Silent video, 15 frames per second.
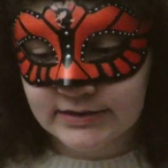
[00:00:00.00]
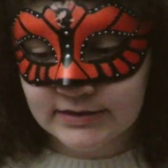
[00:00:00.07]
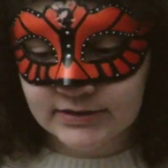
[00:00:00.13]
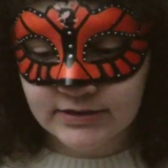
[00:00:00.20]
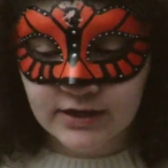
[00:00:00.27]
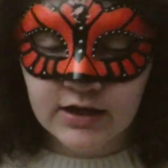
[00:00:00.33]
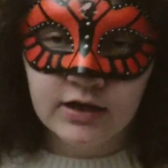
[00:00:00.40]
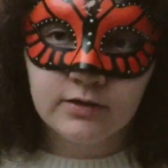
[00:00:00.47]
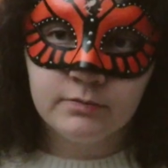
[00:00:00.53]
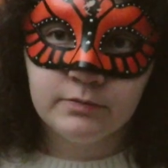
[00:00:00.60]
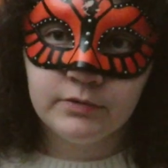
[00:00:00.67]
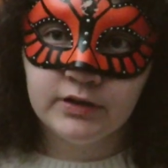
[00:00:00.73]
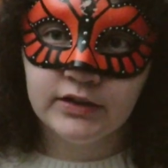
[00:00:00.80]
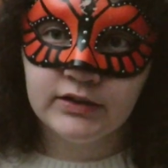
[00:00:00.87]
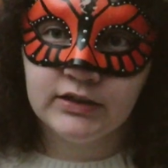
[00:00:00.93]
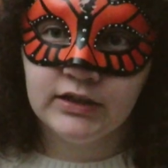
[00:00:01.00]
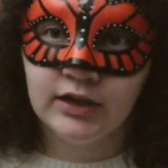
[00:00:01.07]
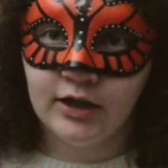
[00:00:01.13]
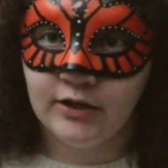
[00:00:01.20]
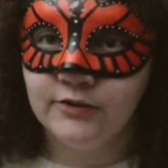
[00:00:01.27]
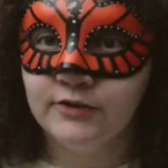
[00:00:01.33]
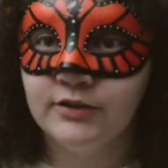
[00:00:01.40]
is, but the
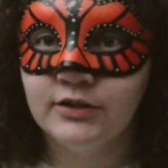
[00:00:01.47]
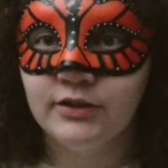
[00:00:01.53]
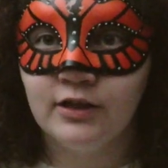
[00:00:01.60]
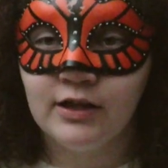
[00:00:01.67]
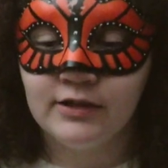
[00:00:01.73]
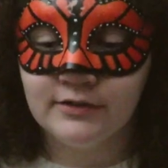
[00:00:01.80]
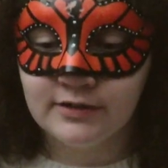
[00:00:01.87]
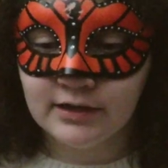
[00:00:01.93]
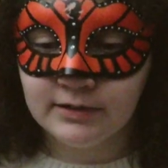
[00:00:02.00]
other cloth